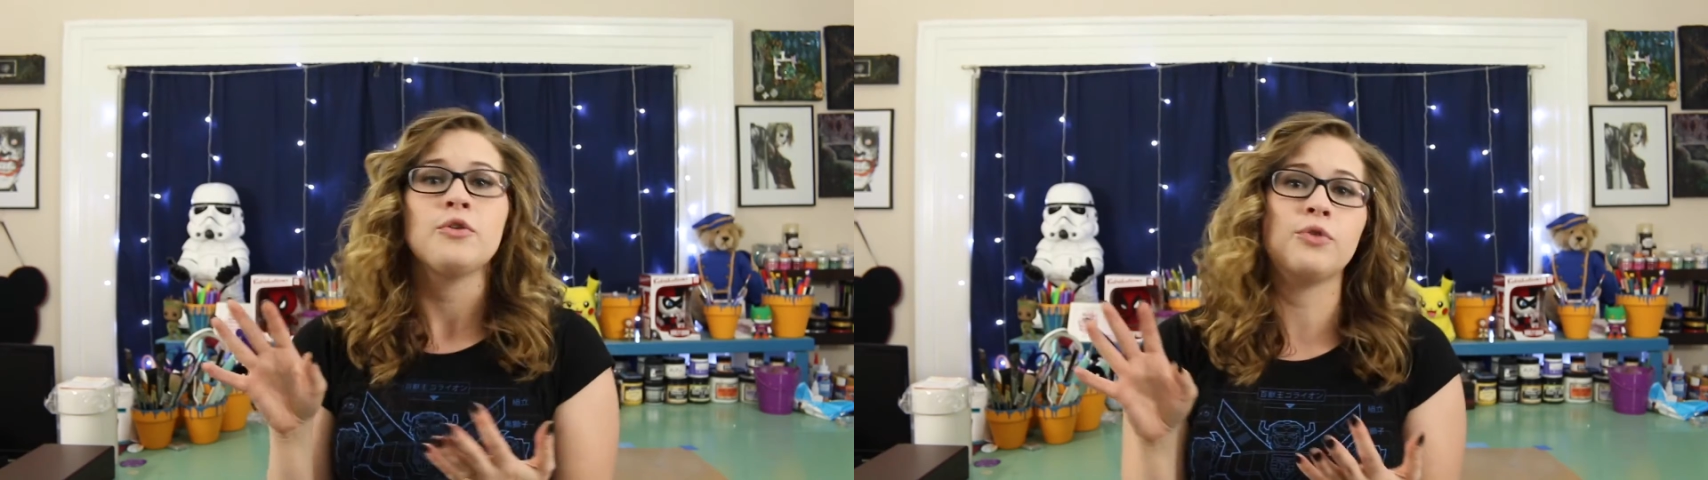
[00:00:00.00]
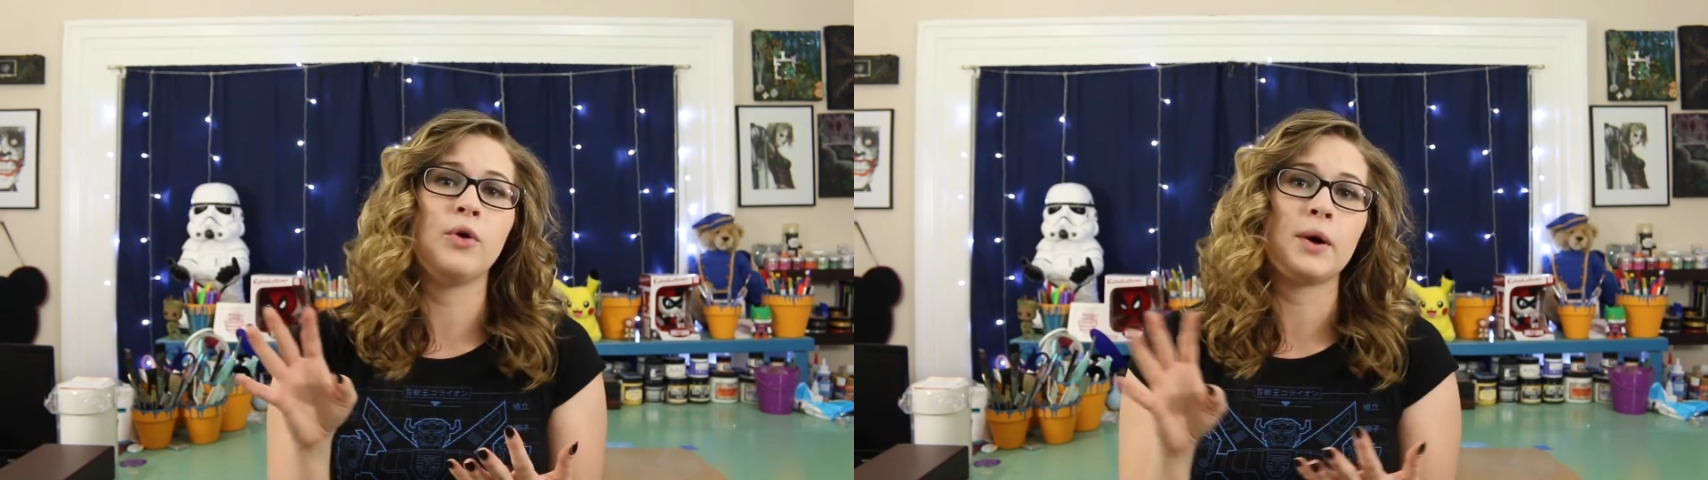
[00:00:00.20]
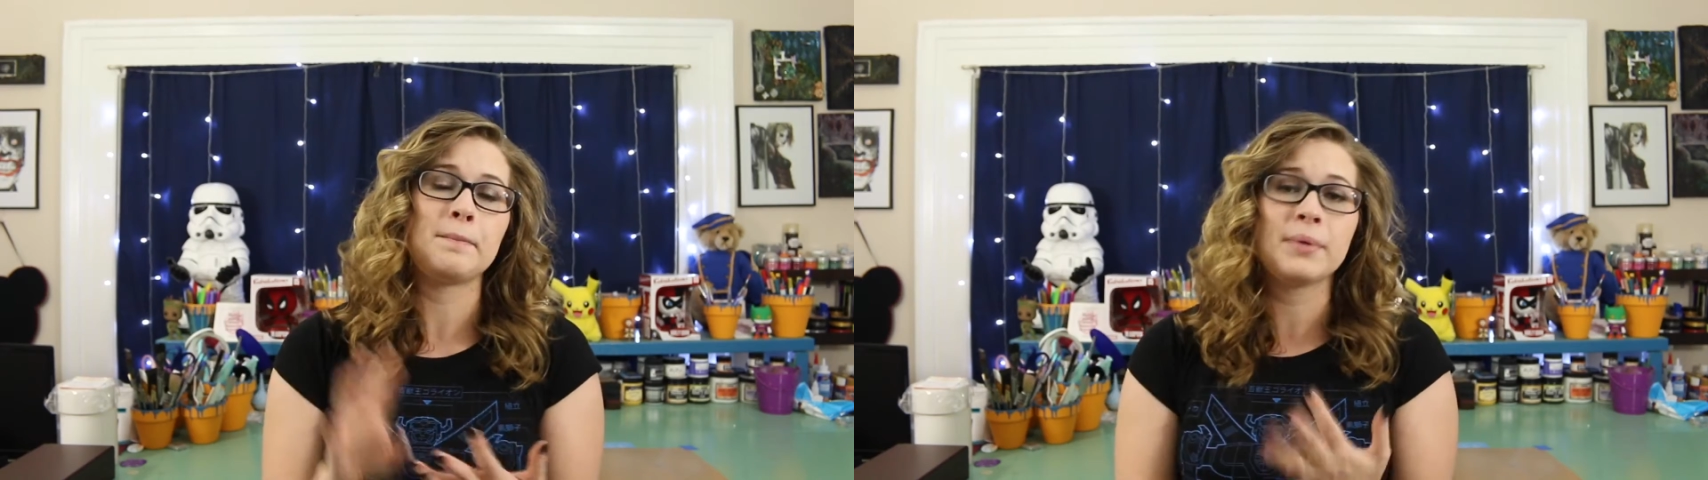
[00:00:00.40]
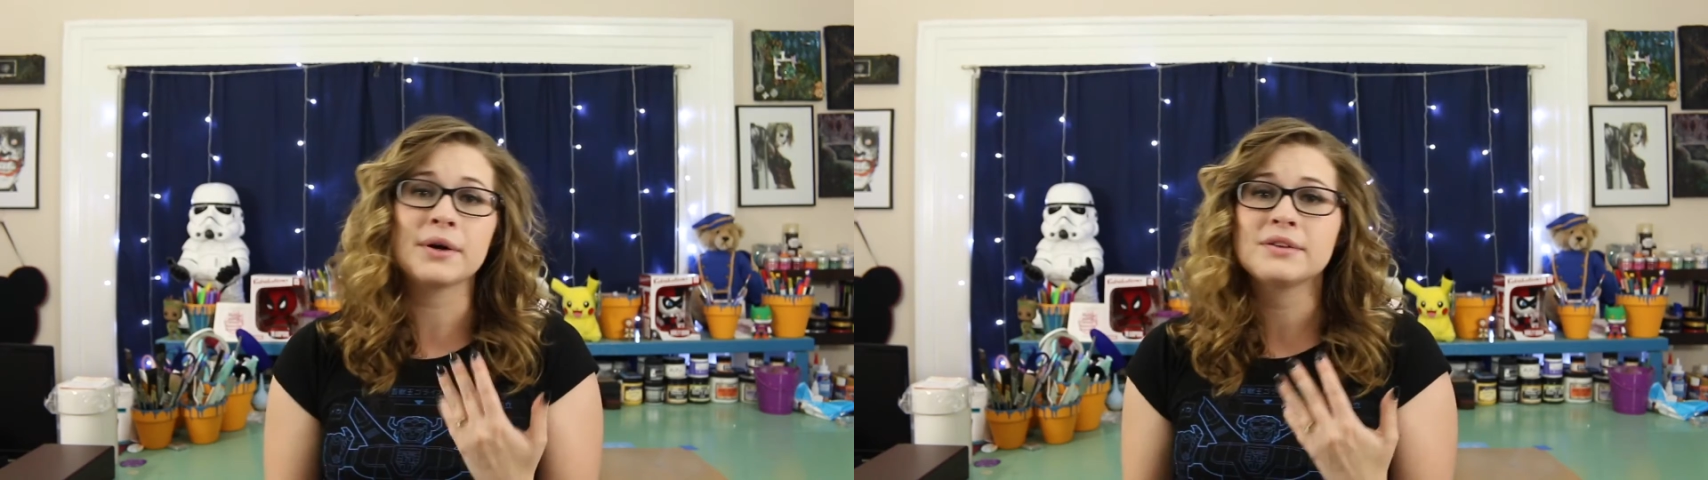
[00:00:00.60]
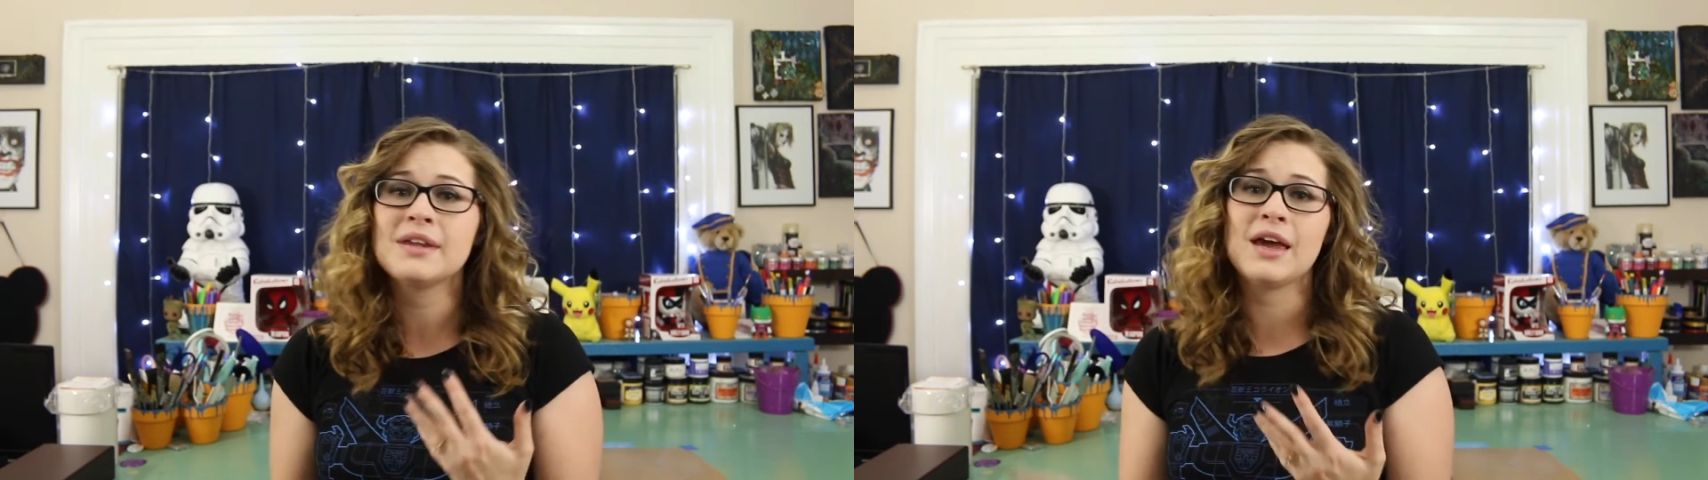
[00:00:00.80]
for
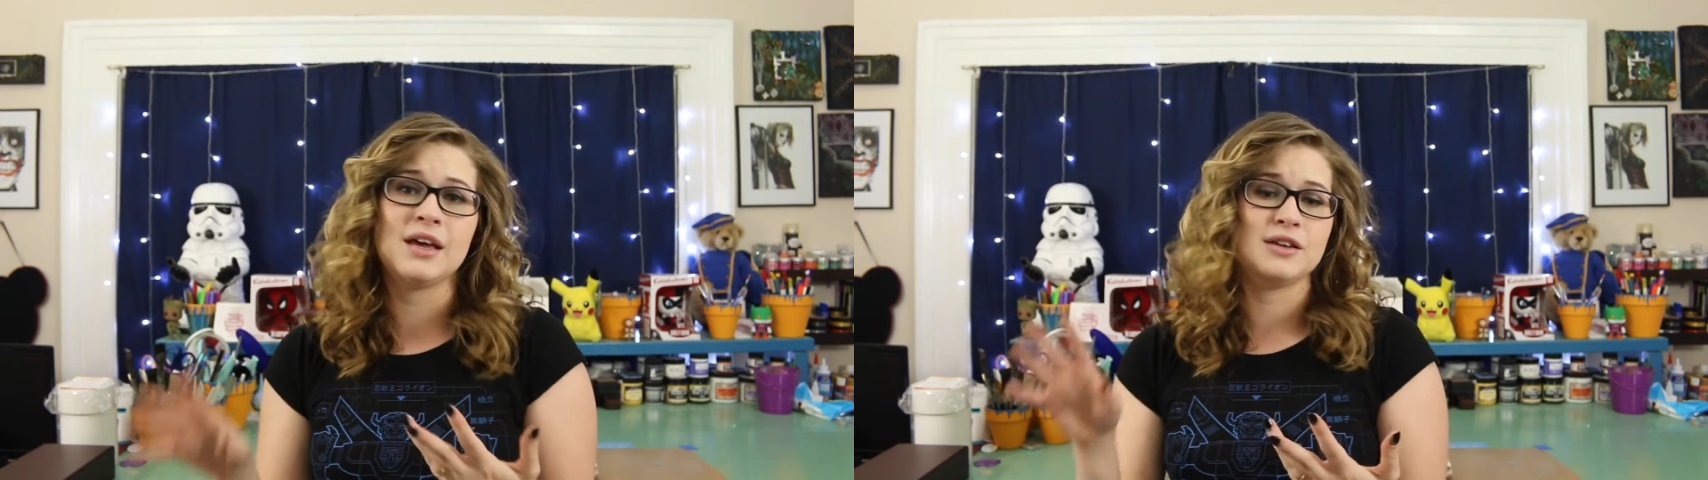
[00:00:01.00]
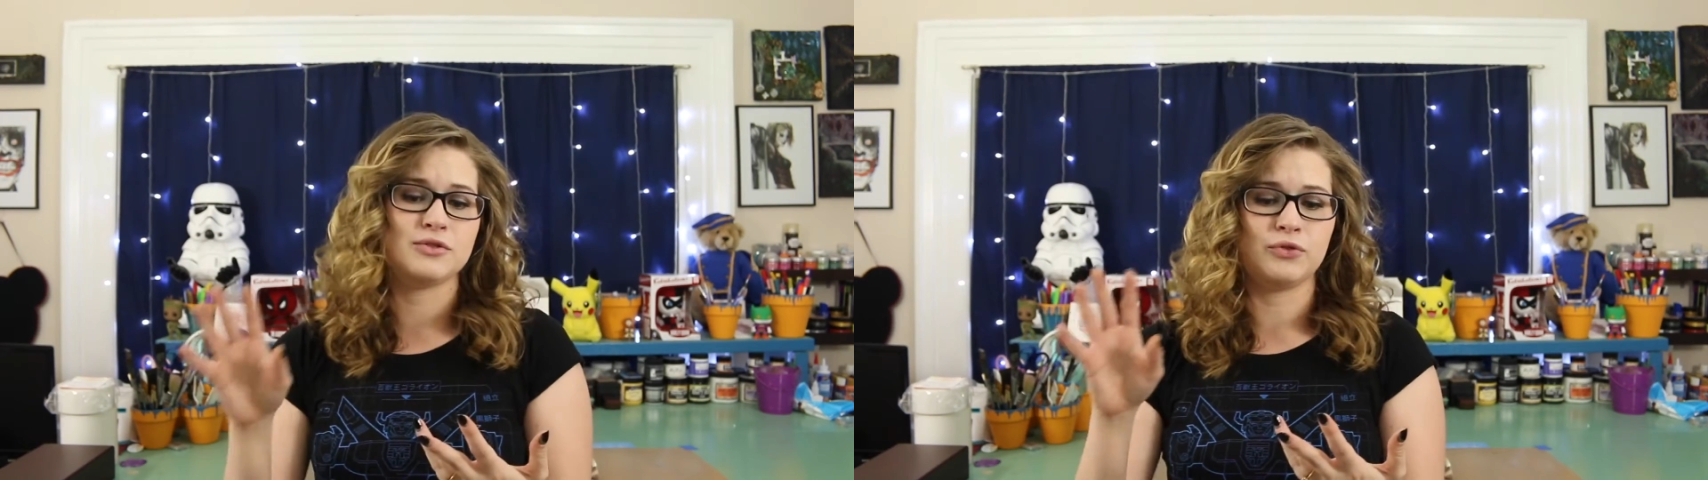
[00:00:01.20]
birthdays,